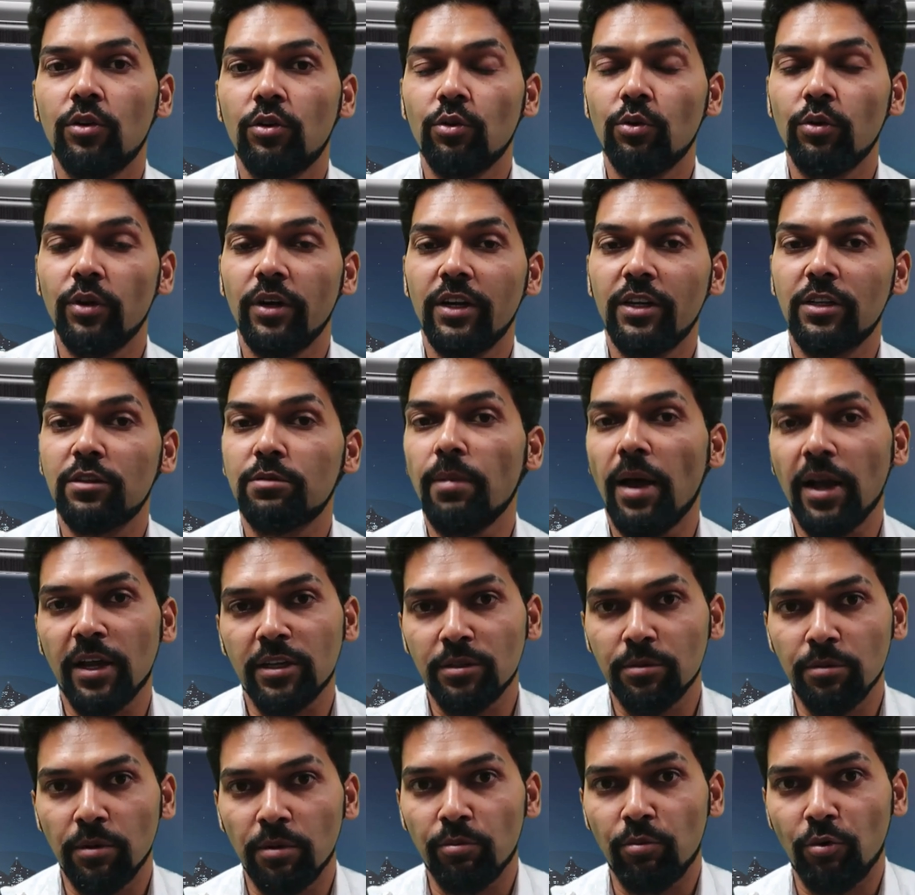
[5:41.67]
to its
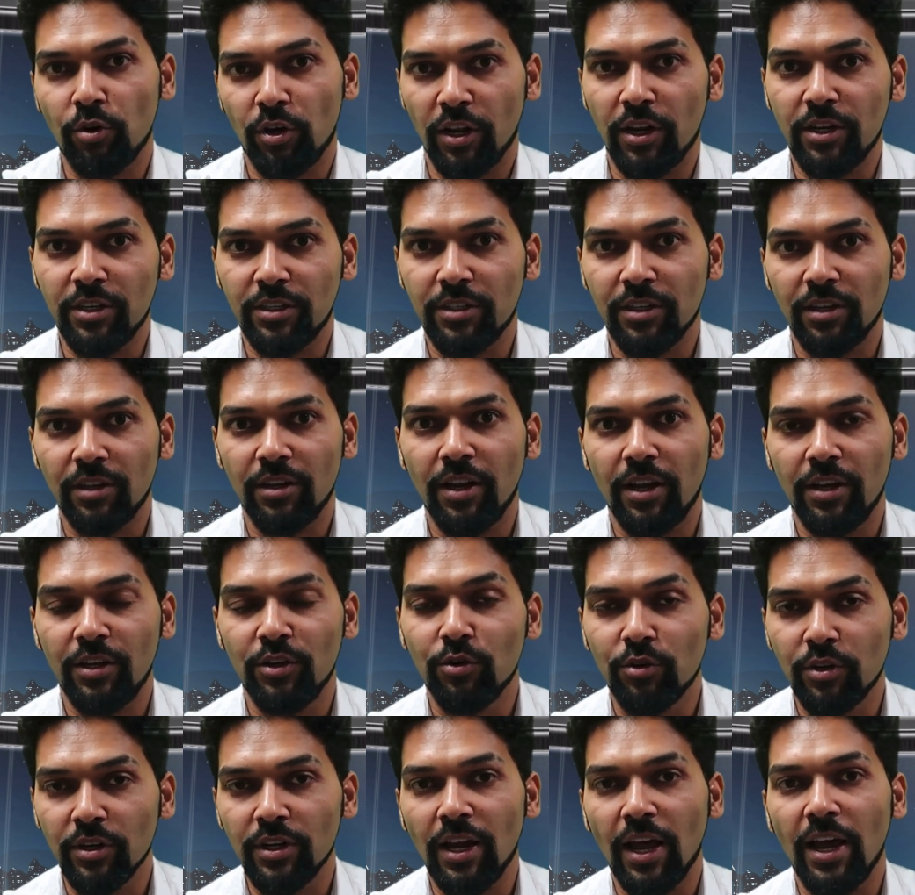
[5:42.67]
maximum potential and
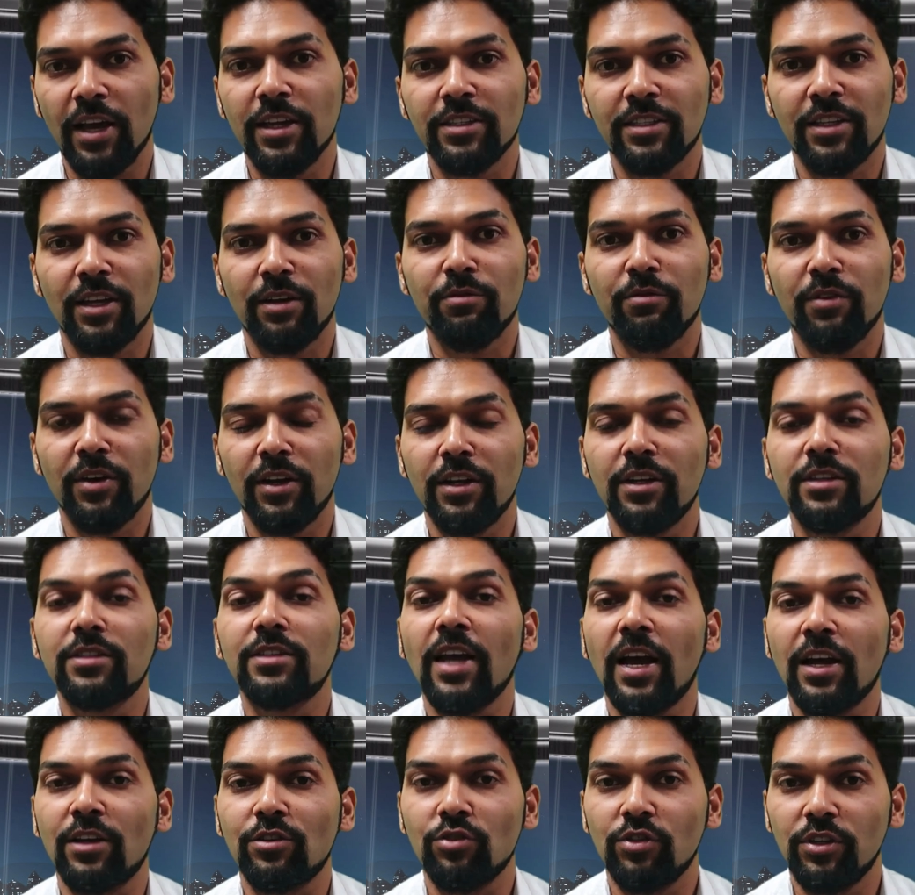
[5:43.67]
utilize them when
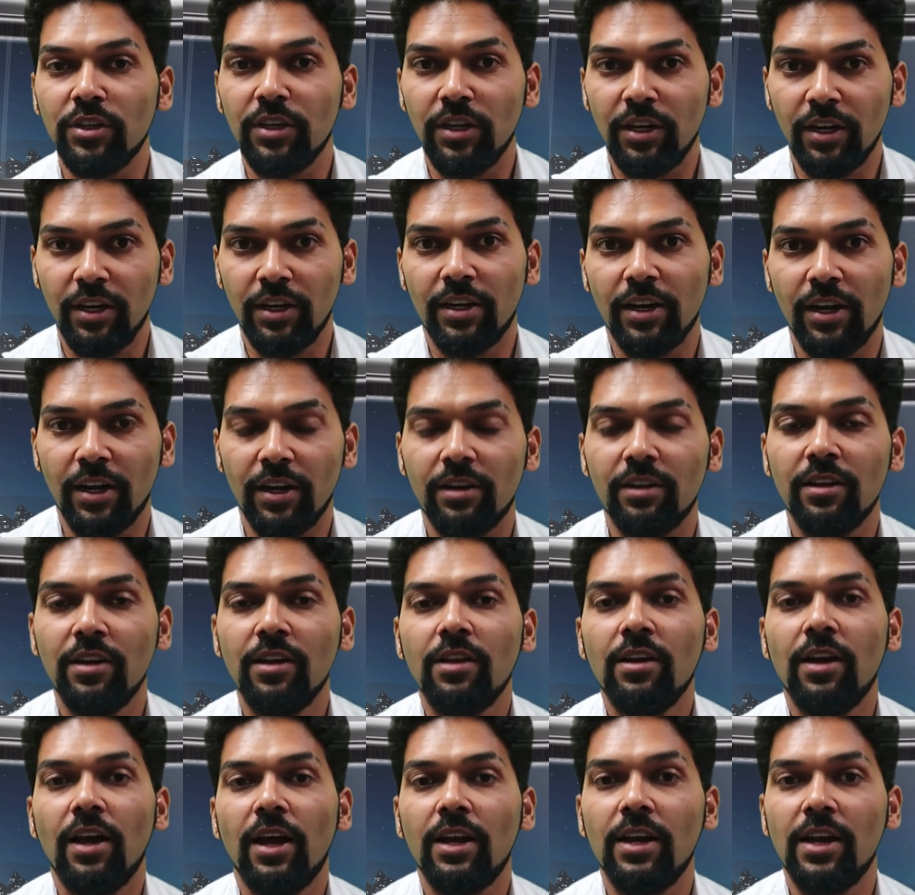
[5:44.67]
it's actually needed
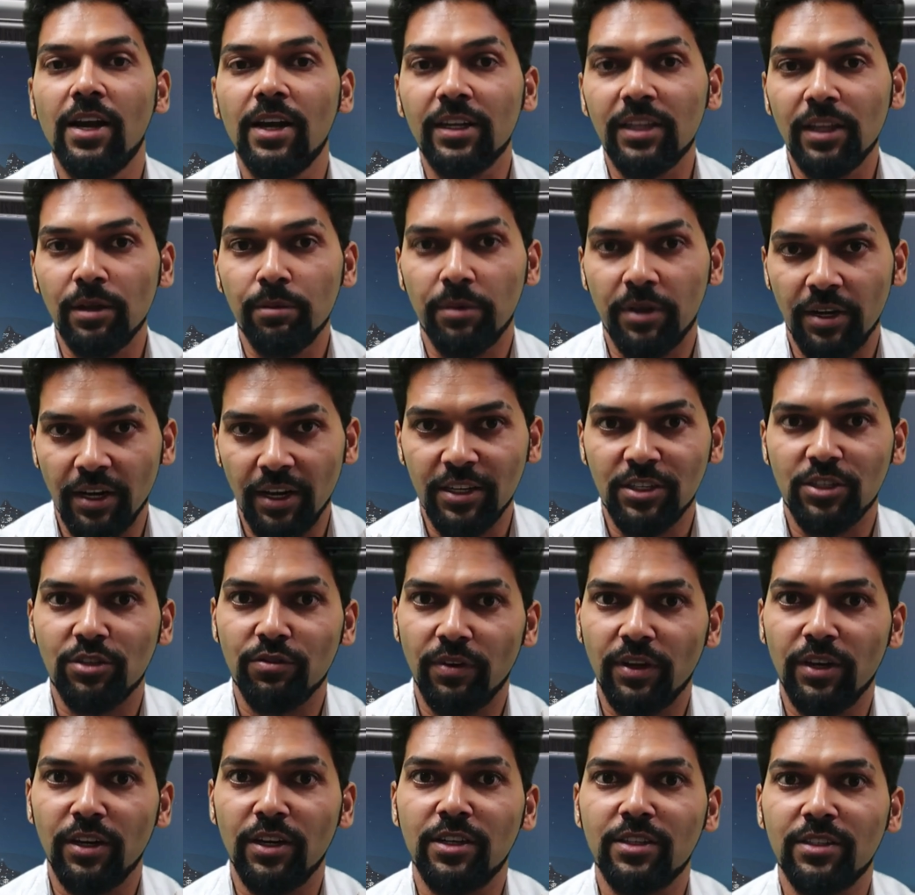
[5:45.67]
and let them rest
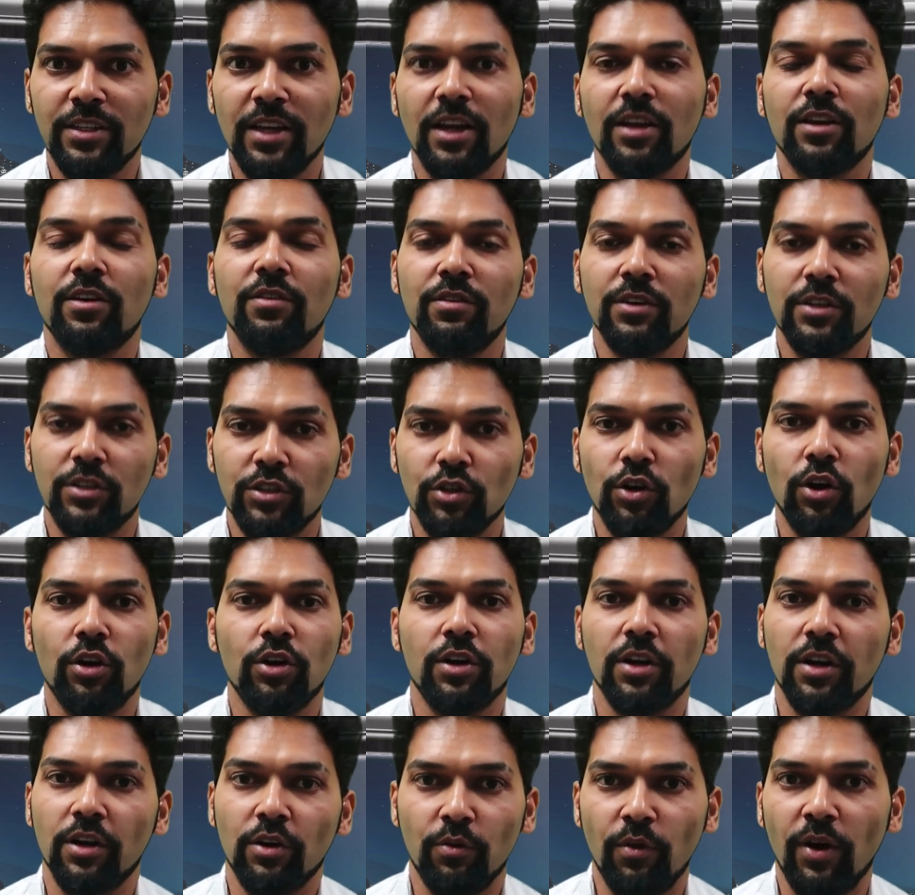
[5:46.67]
when it's
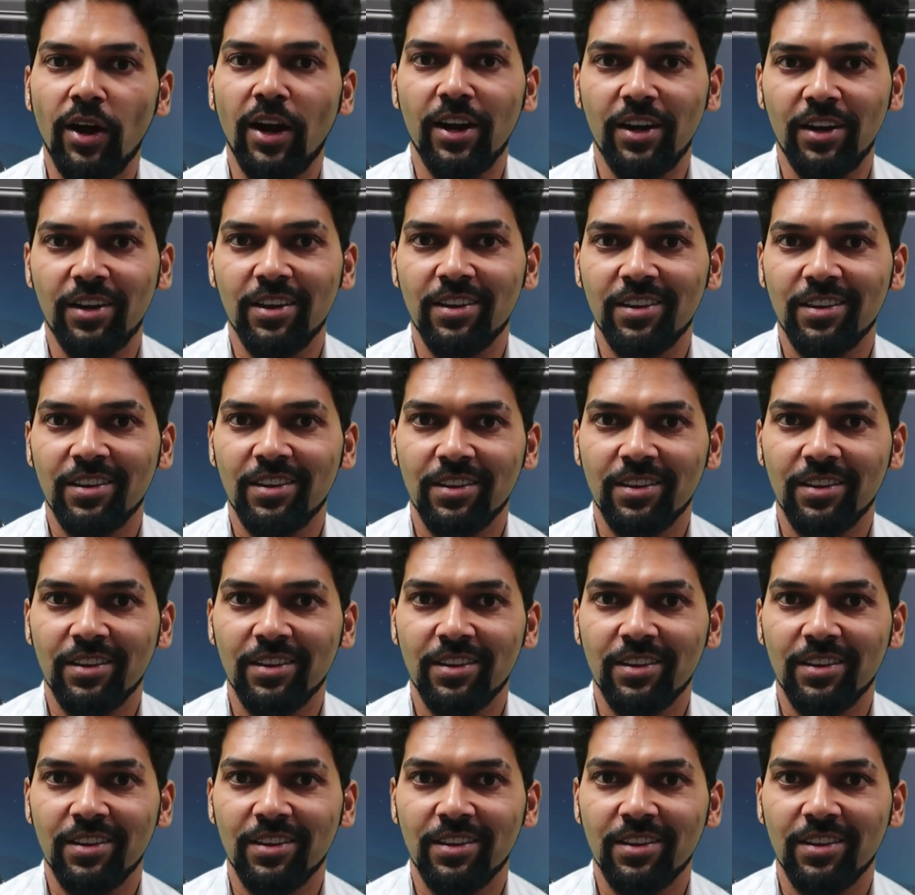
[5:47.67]
not required.